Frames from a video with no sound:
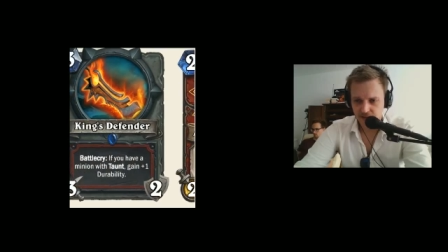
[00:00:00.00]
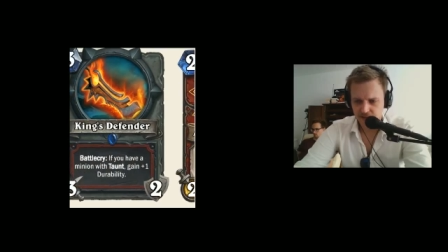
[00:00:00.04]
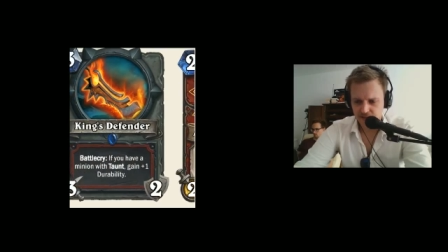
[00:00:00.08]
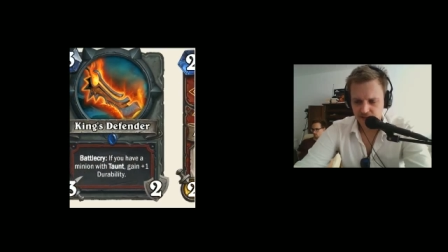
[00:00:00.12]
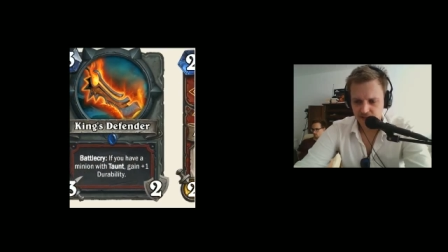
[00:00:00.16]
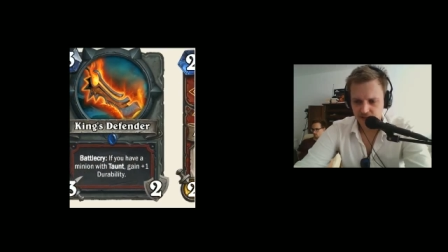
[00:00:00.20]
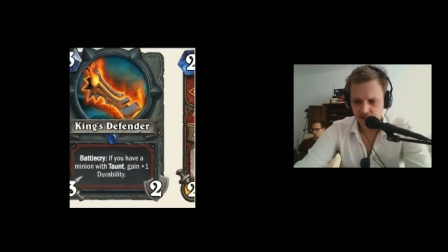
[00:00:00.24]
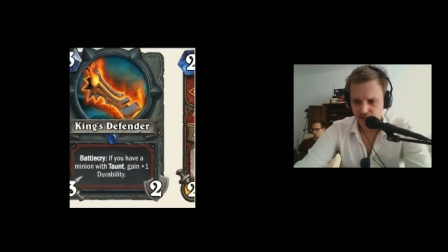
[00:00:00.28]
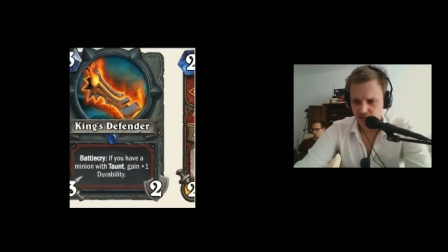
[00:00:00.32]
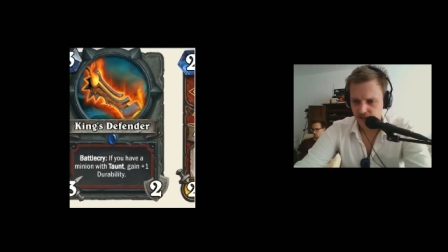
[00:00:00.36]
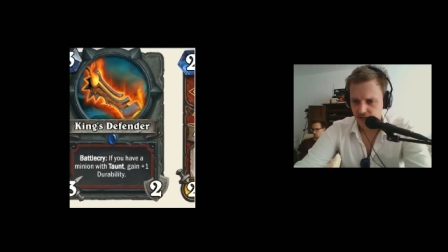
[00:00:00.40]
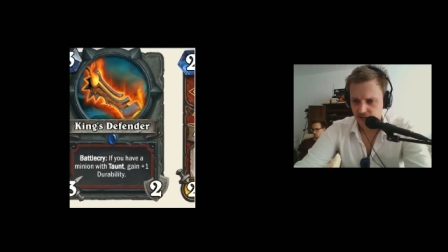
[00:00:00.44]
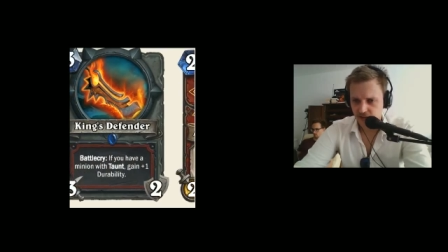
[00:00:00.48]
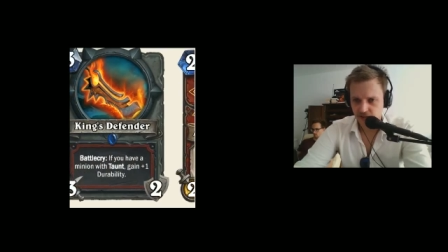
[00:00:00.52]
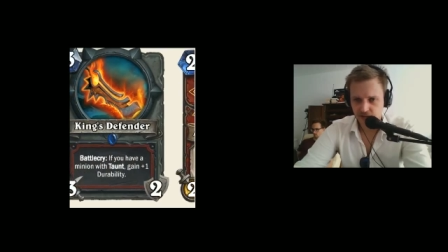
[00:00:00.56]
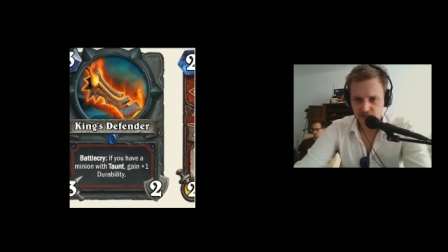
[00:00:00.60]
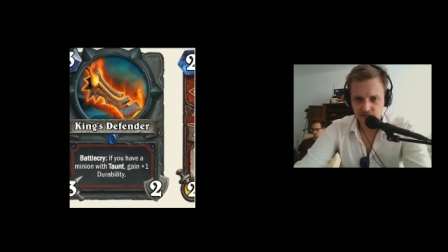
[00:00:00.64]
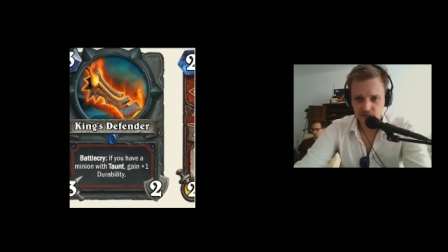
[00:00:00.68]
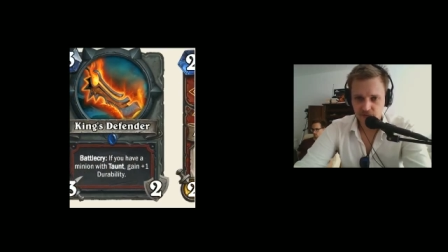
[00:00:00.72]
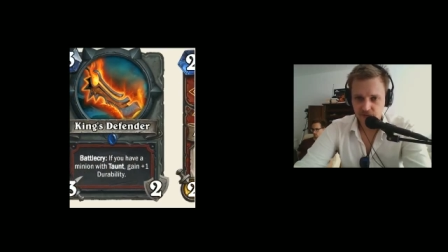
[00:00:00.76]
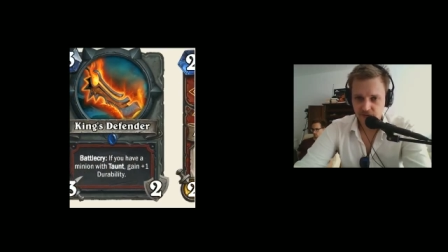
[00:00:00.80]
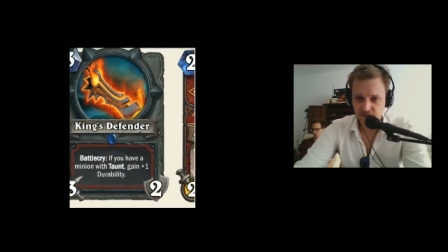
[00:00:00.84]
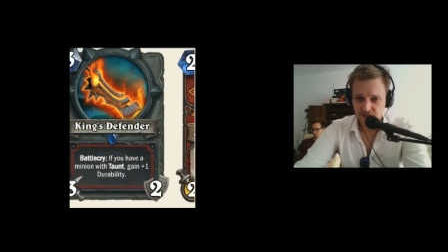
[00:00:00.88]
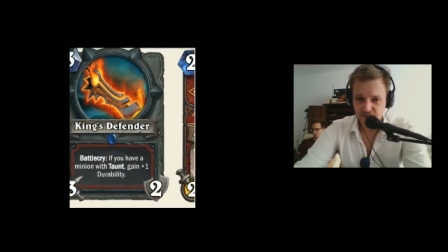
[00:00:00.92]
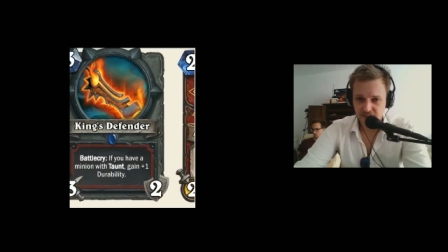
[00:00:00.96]
And
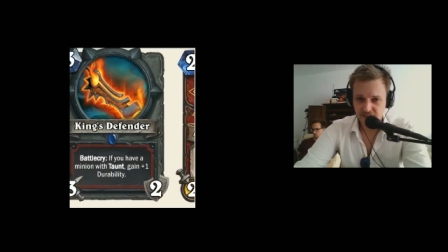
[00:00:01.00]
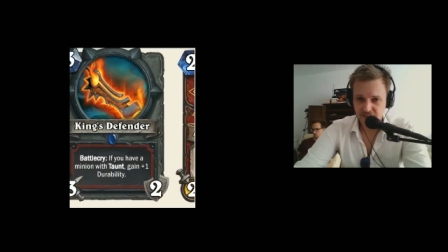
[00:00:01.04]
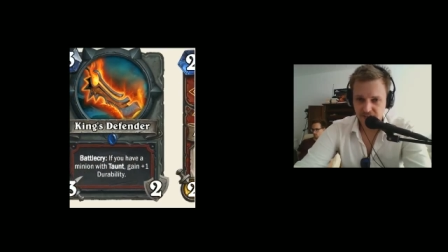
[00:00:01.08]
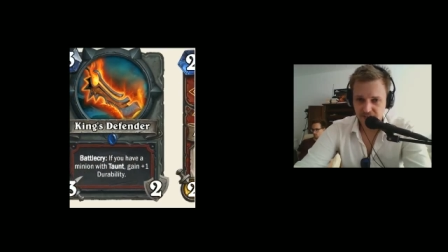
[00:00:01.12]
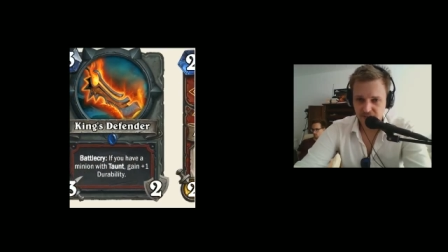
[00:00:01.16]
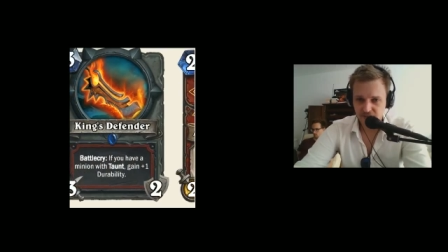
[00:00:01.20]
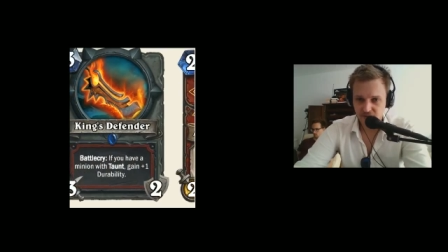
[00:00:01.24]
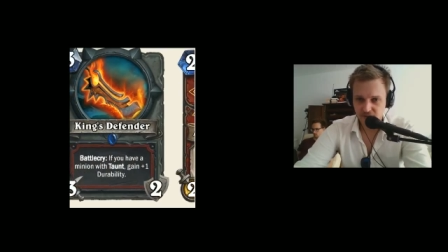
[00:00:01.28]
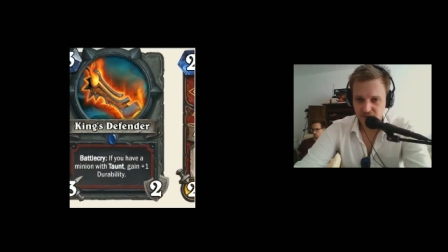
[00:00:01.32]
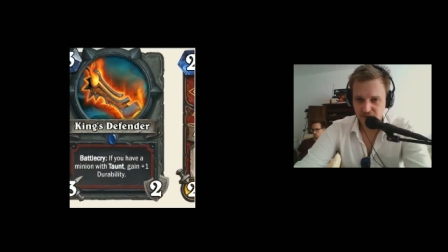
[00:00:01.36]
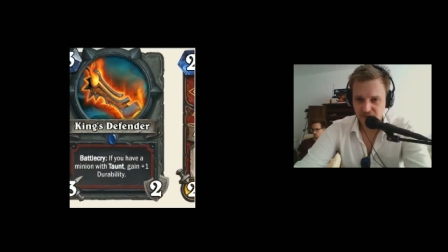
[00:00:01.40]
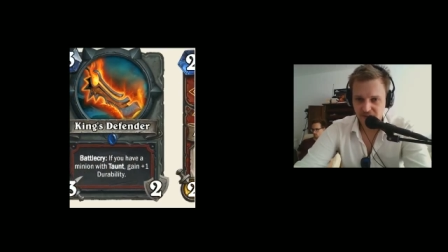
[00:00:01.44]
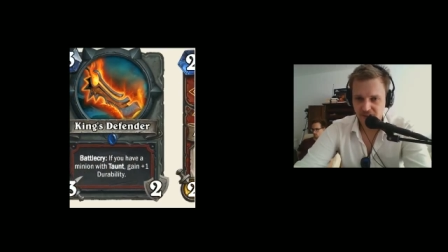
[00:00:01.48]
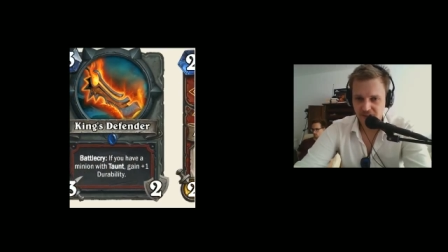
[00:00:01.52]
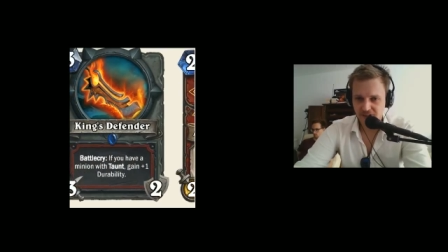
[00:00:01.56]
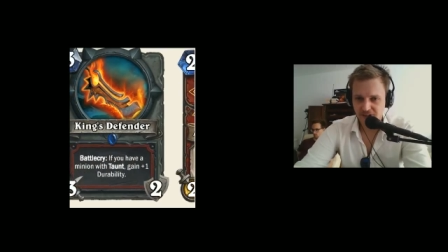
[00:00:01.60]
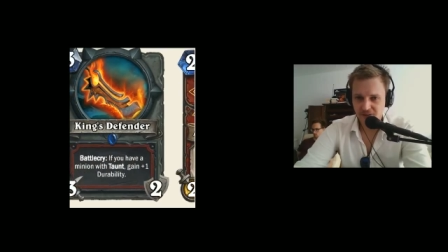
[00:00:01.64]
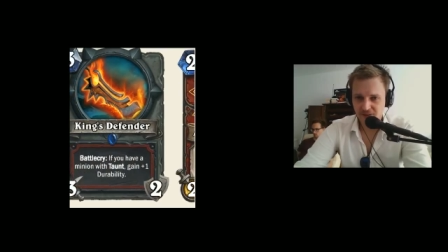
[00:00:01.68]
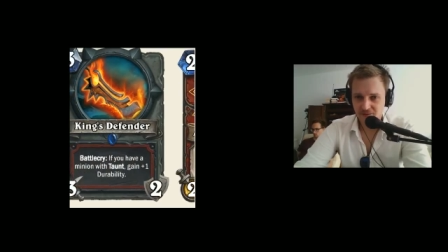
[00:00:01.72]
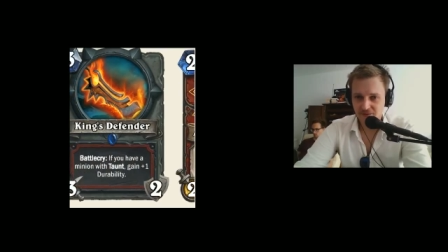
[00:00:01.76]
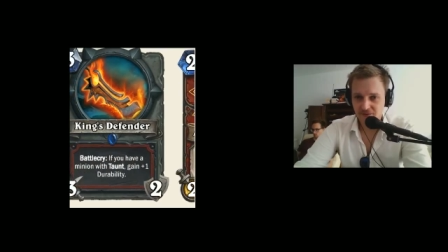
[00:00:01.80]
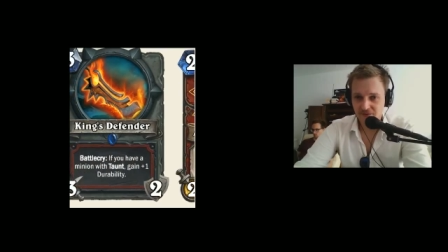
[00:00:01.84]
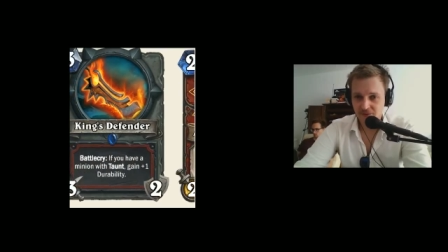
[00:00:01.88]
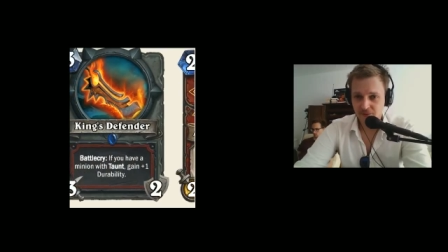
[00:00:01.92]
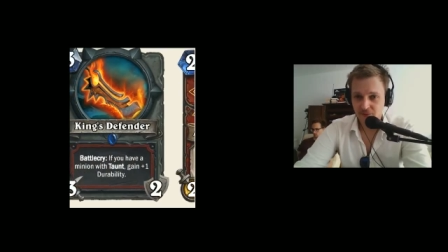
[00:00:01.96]
again, with the taunt
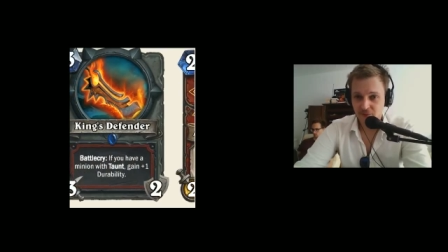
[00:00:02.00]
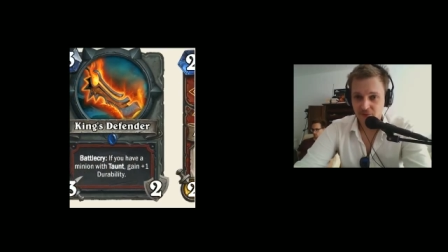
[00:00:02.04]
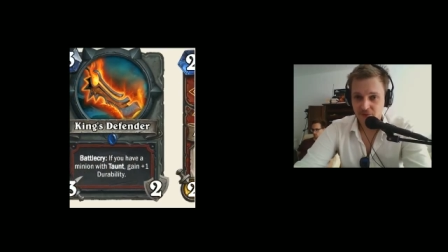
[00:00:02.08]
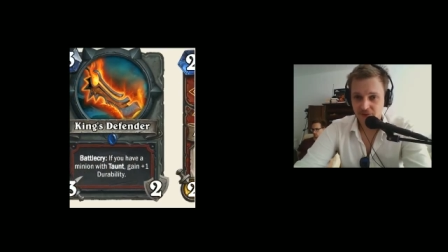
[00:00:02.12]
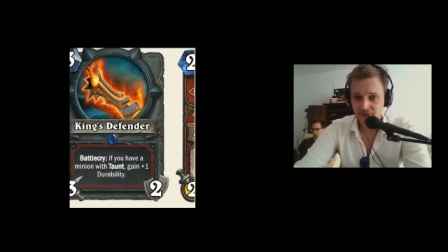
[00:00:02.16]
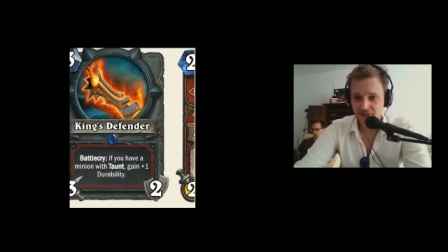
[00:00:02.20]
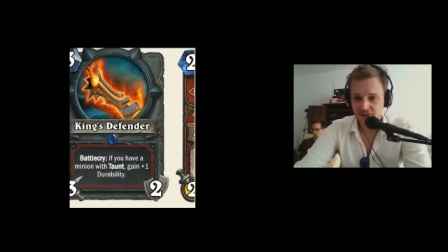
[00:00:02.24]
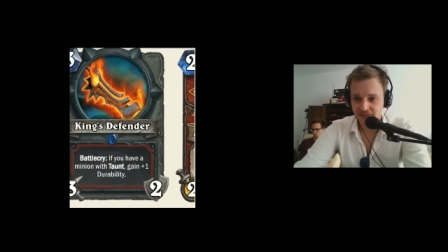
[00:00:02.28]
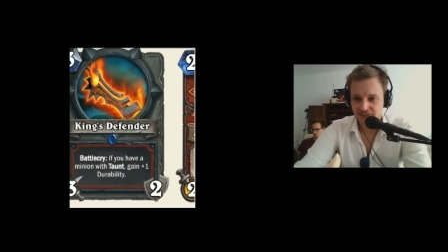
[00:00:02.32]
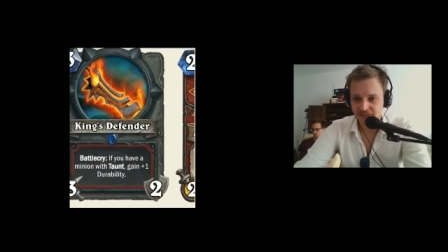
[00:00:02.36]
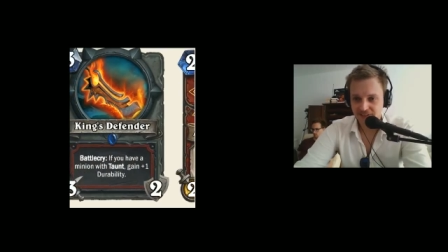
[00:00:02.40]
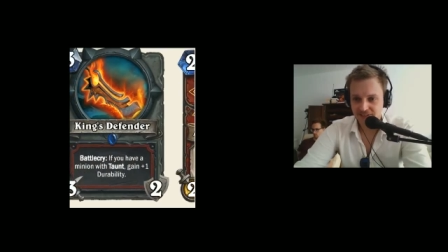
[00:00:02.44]
theme for warrior,